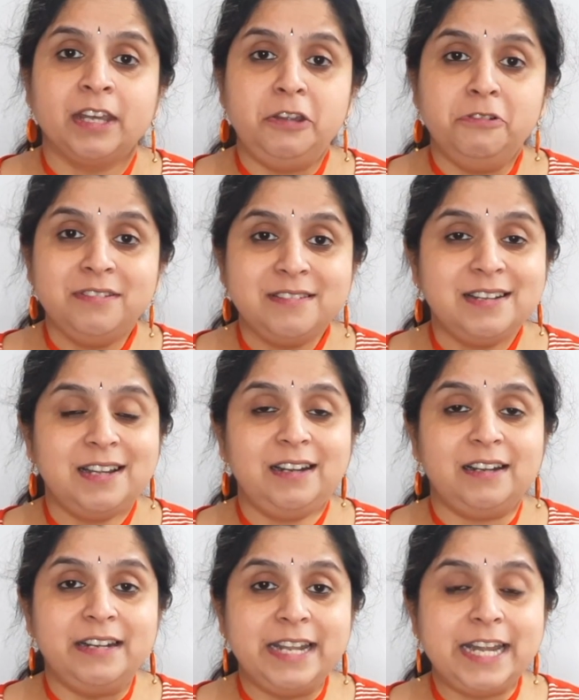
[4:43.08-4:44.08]
you
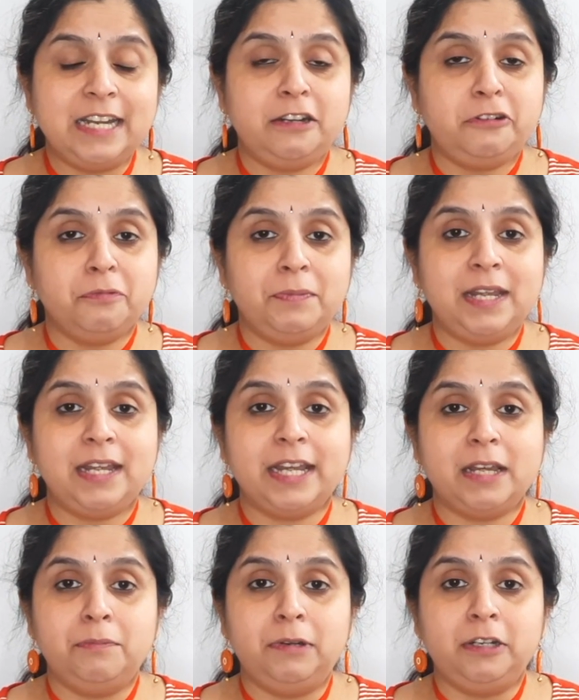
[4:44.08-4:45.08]
still need to be
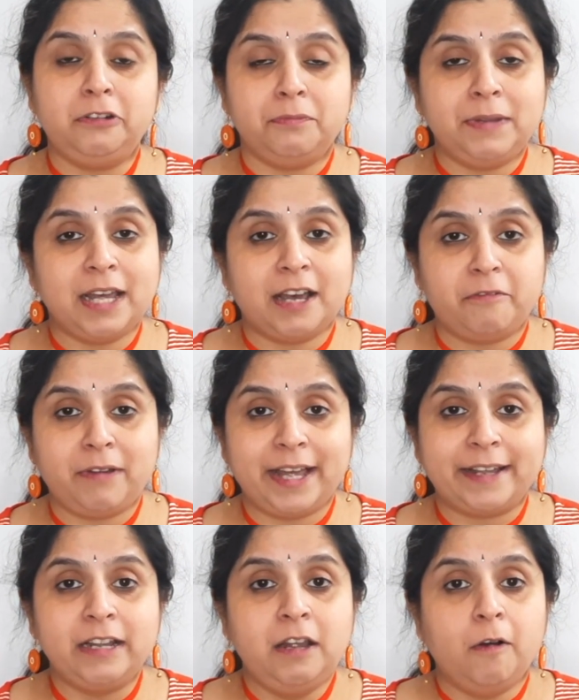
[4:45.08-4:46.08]
able to be
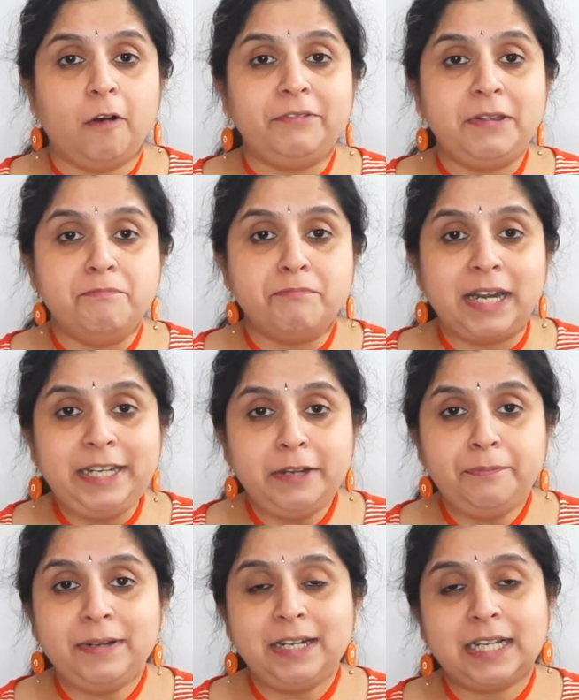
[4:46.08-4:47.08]
aware of the
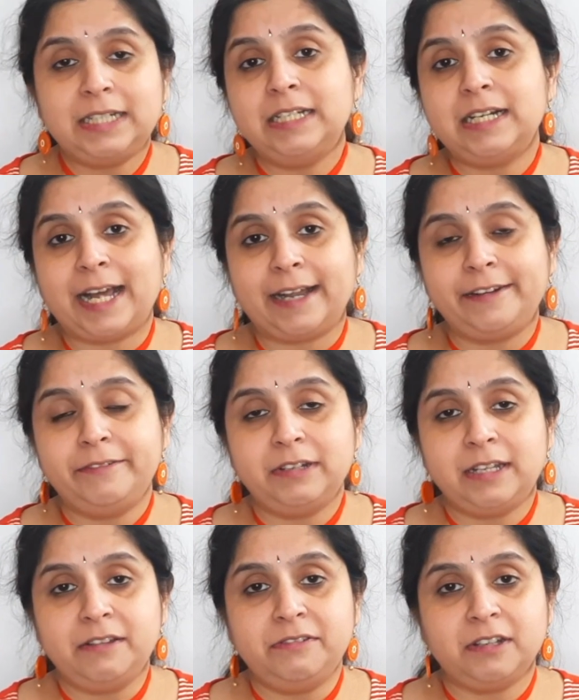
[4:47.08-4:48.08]
multiple other
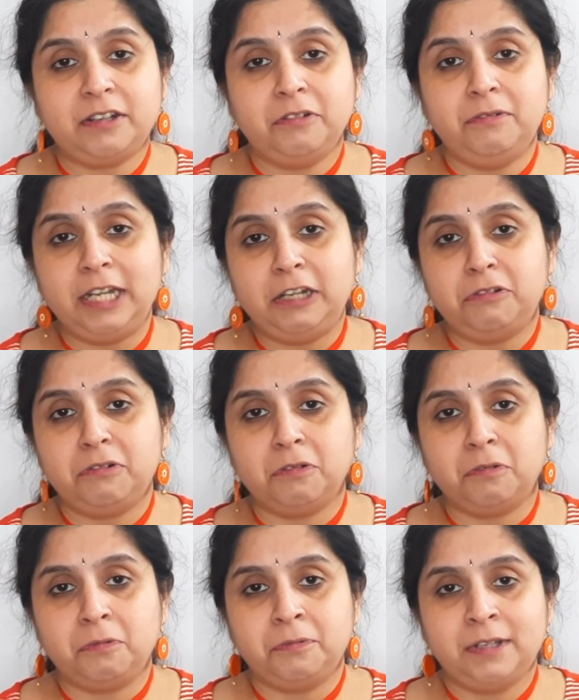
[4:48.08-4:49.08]
activities that you need to
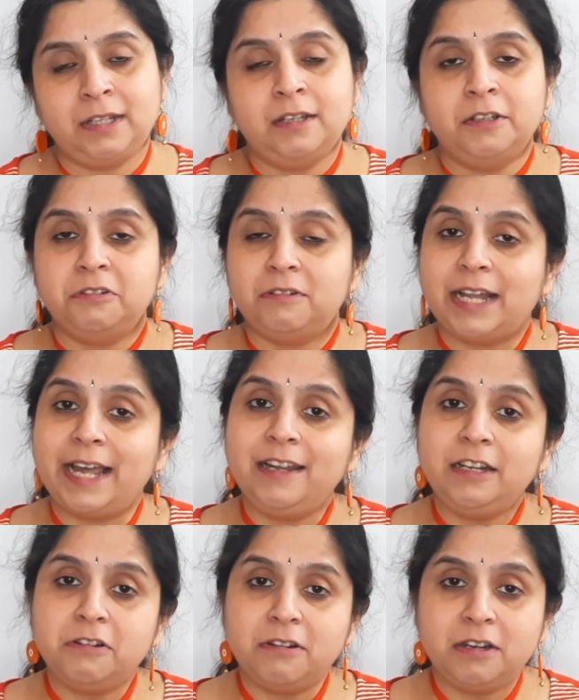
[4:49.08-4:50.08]
do. So like
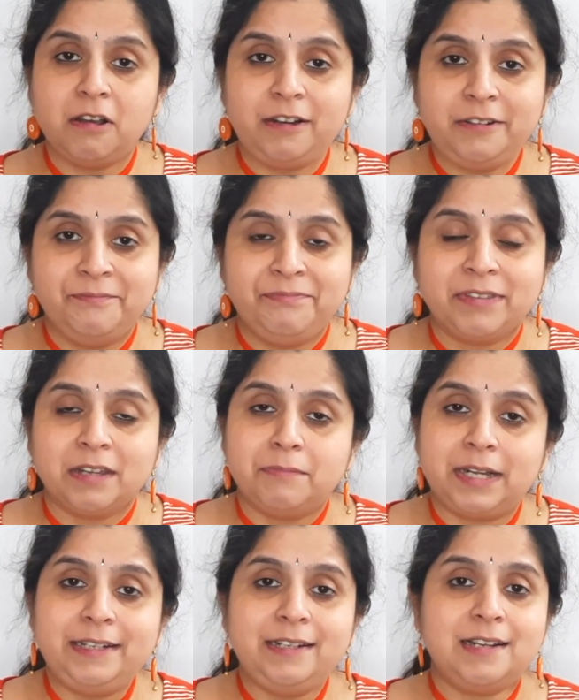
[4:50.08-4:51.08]
it or not,
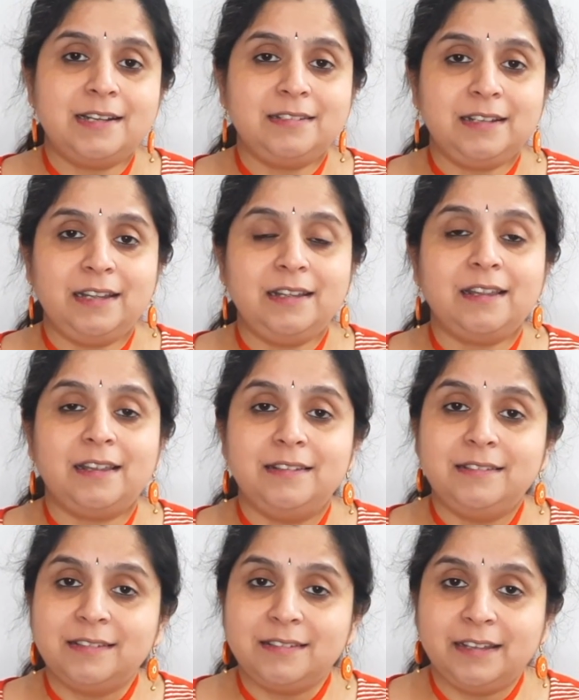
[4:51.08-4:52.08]
multitasking
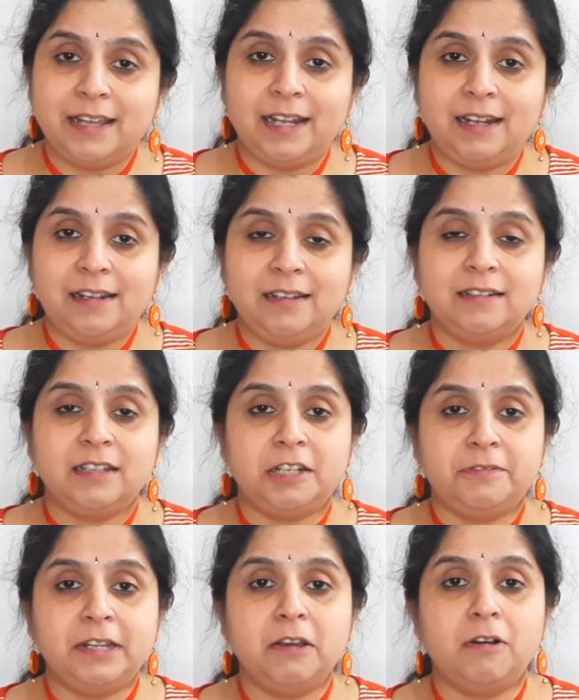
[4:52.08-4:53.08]
is a skill that
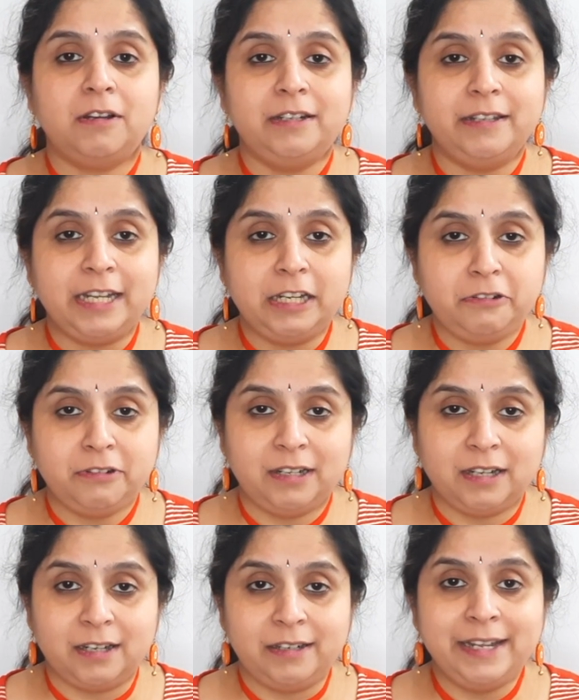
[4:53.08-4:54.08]
we all need to
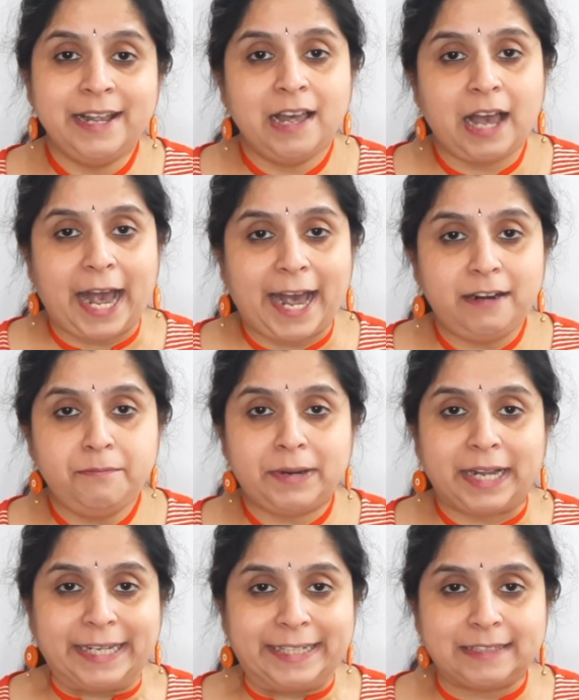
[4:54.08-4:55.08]
learn and
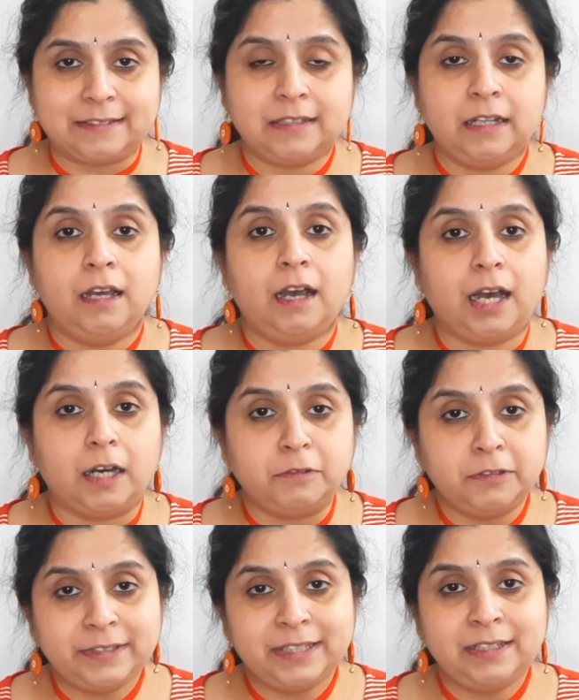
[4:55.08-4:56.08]
practice.
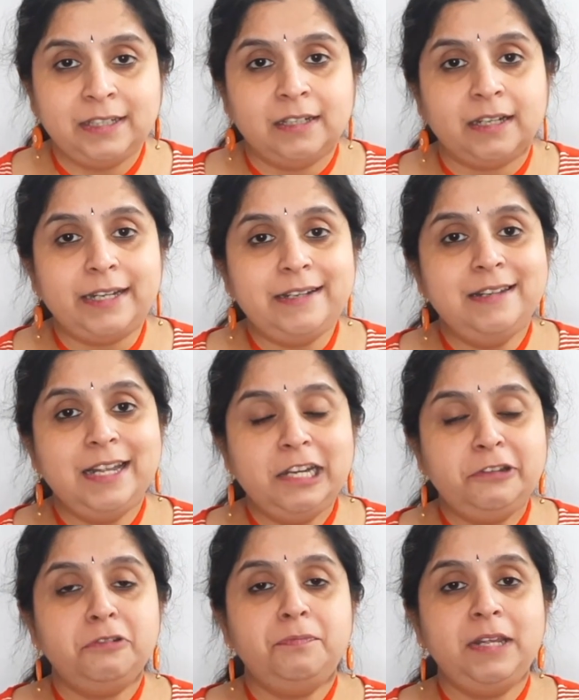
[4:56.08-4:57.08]
However, it needs
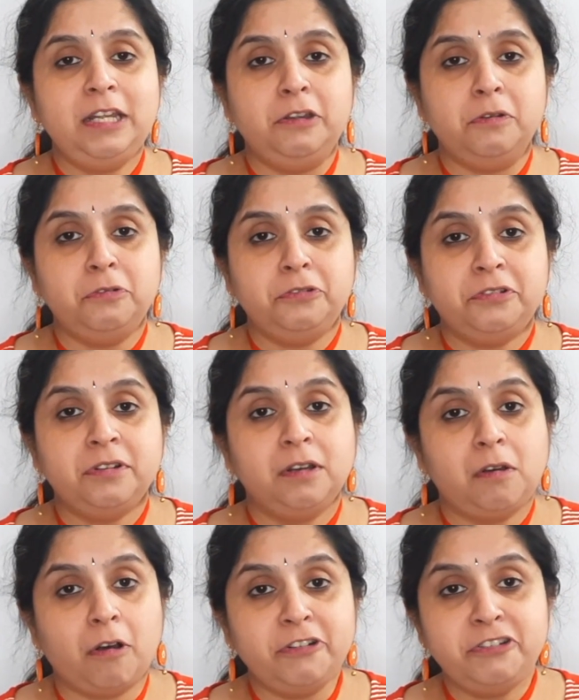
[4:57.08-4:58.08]
to be used
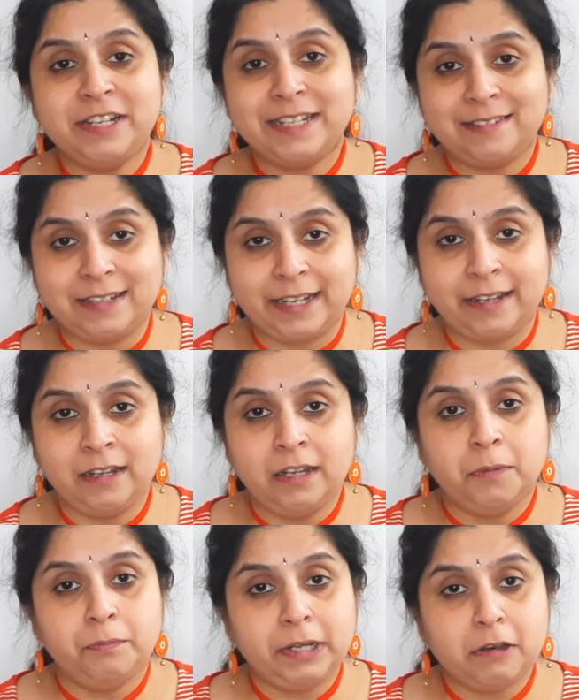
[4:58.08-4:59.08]
cautiously
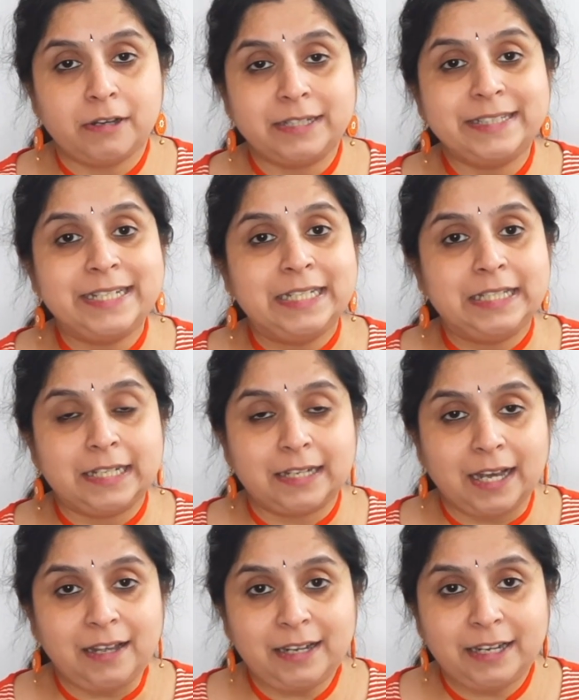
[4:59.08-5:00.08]
because there
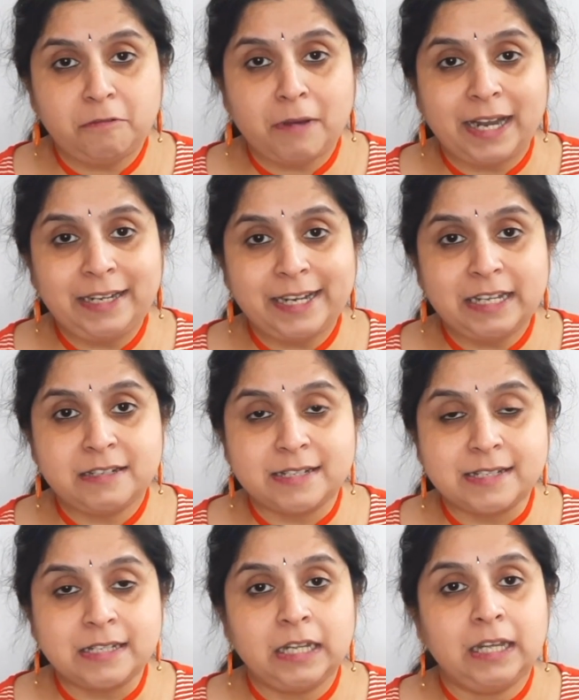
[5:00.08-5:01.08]
are
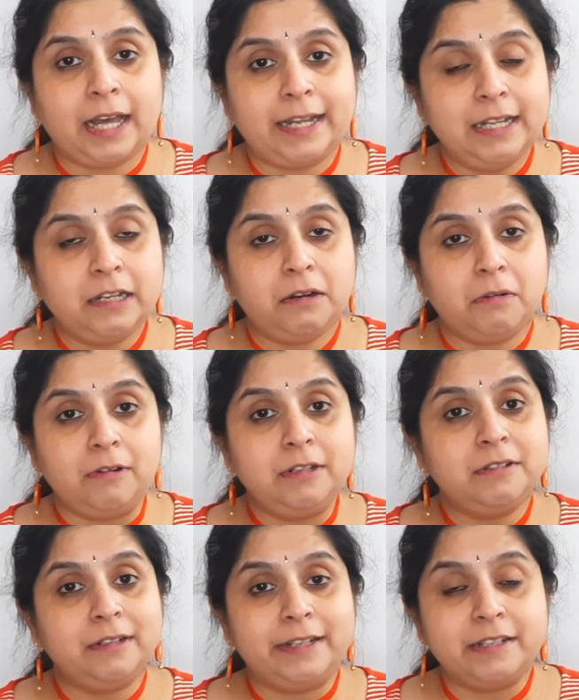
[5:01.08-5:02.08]
advantages and there are
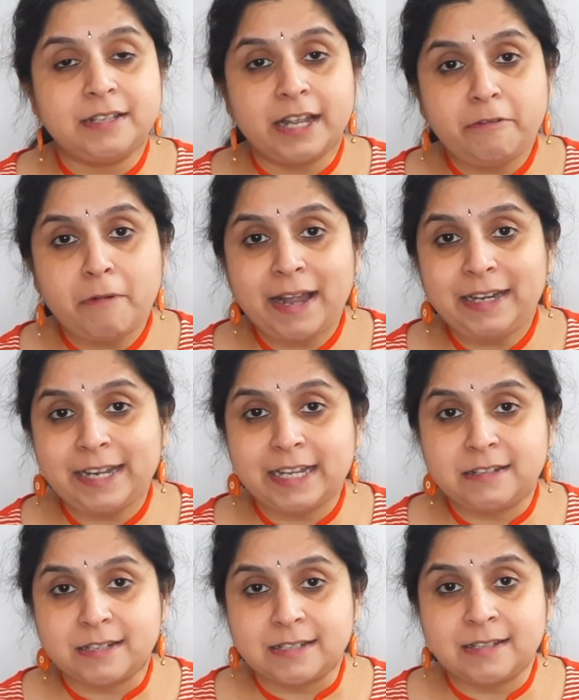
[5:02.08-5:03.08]
also
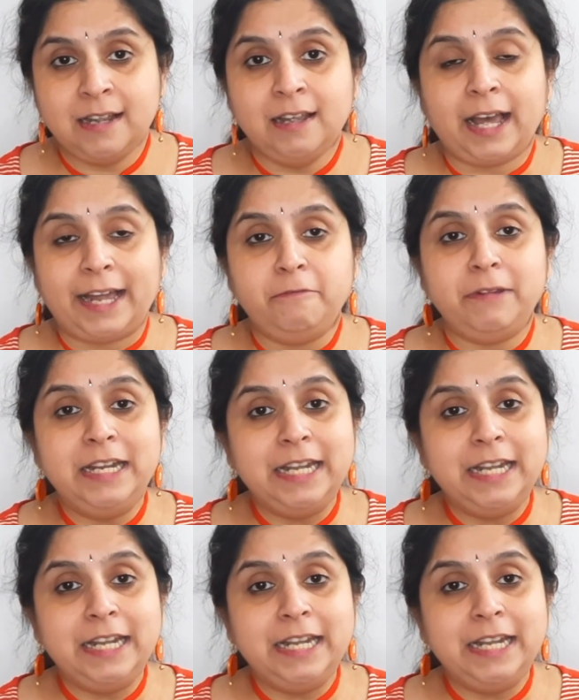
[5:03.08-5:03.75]
disadvantages, and we